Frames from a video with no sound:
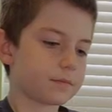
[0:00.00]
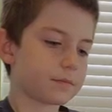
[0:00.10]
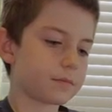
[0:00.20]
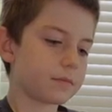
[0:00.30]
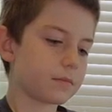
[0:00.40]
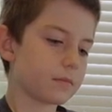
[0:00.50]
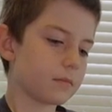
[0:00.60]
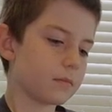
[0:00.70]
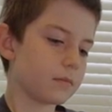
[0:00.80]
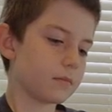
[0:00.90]

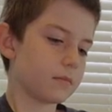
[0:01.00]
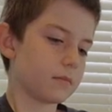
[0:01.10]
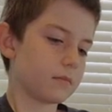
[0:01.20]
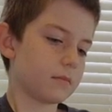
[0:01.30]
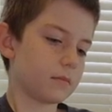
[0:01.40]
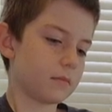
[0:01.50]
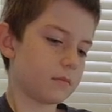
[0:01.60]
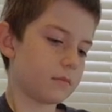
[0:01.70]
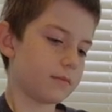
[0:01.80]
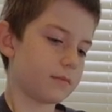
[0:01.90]

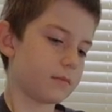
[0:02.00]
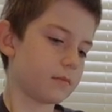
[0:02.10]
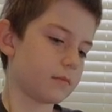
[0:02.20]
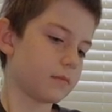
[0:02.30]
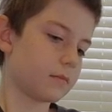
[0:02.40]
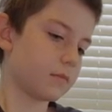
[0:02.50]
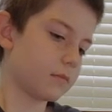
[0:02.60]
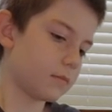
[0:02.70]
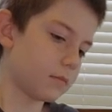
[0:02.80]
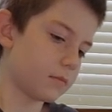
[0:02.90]

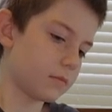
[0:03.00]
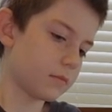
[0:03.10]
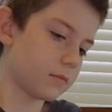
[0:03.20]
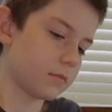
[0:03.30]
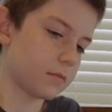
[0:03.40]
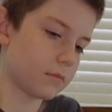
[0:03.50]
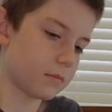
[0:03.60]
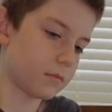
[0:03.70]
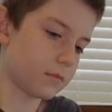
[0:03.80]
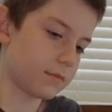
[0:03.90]

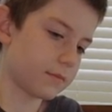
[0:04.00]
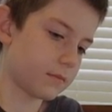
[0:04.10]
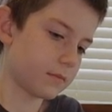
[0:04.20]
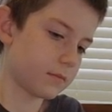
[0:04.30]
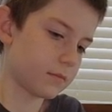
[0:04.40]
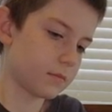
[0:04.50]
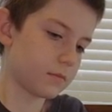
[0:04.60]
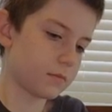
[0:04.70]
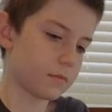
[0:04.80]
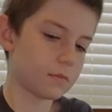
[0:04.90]

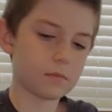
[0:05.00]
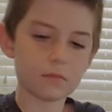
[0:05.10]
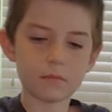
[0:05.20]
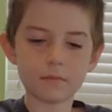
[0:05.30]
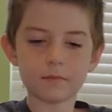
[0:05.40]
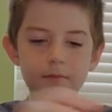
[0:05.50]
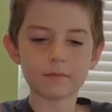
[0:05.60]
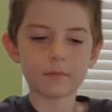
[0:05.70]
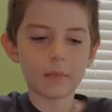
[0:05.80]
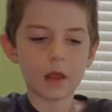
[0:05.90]

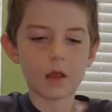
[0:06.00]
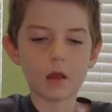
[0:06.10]
No one is speaking in this clip.